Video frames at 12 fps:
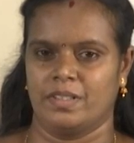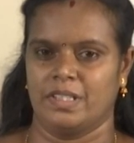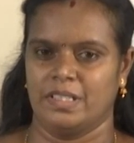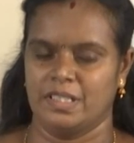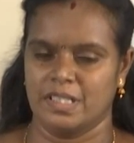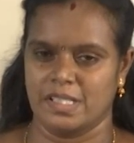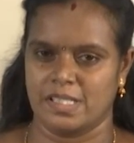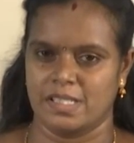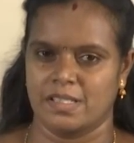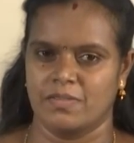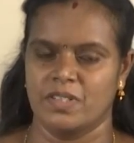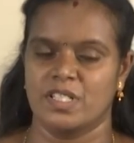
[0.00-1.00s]

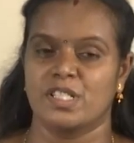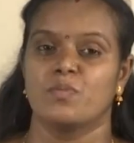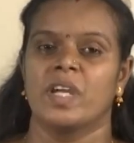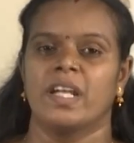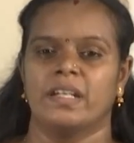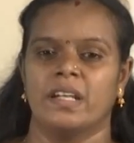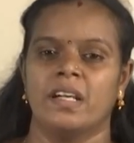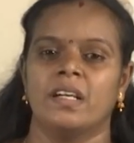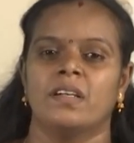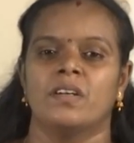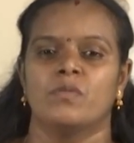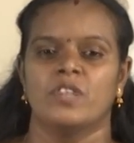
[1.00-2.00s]
Yes, which is
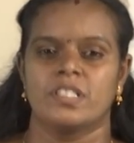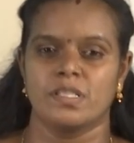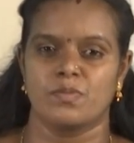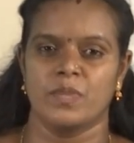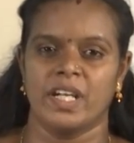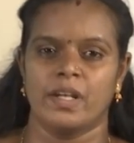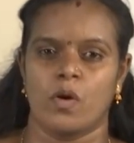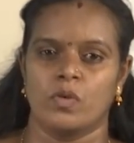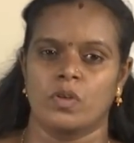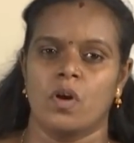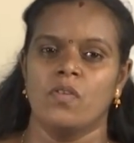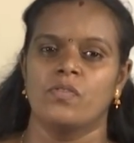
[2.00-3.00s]
made out
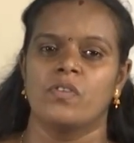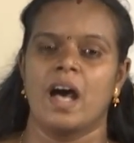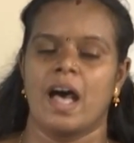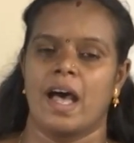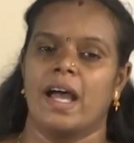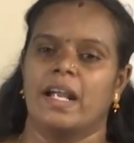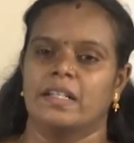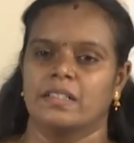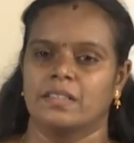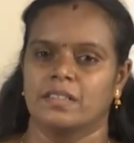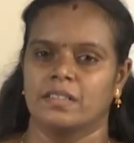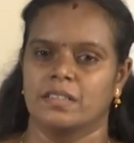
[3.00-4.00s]
of hand,
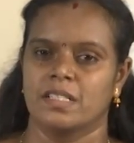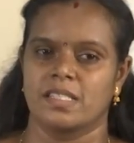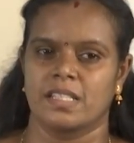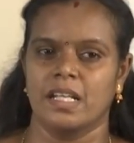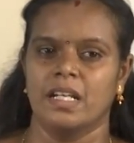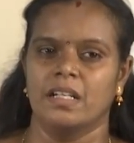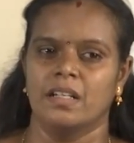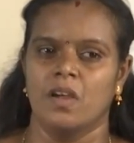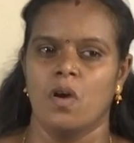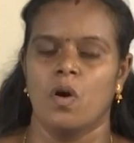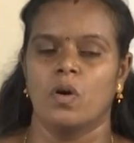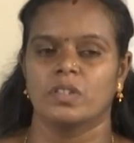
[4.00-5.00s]
the skill,
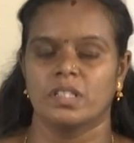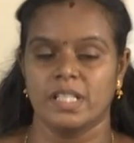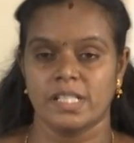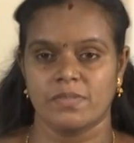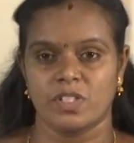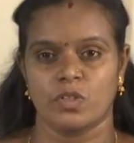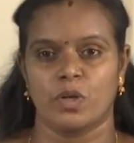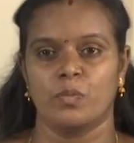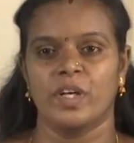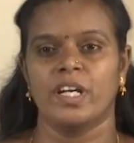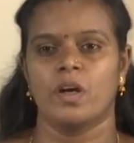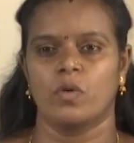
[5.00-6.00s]
or the things which are
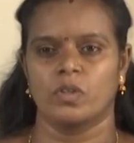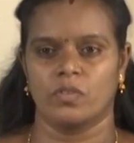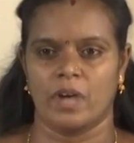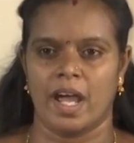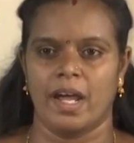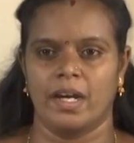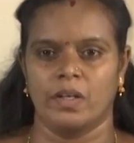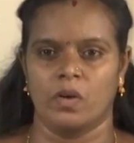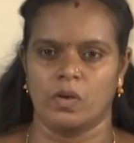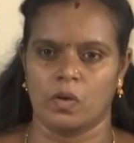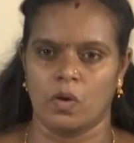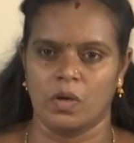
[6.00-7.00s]
made out of hand
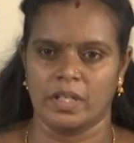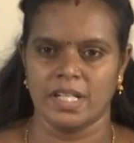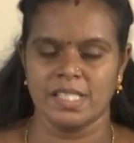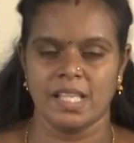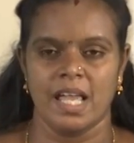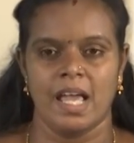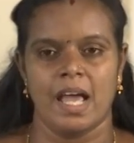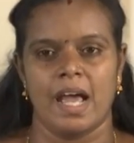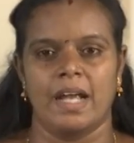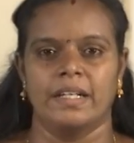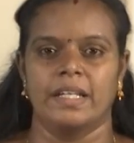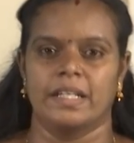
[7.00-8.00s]
are called as
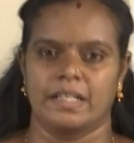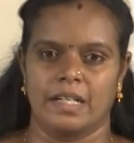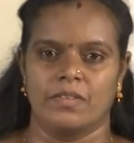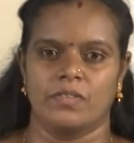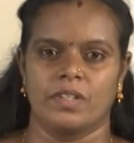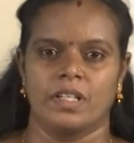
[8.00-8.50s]
handicraft.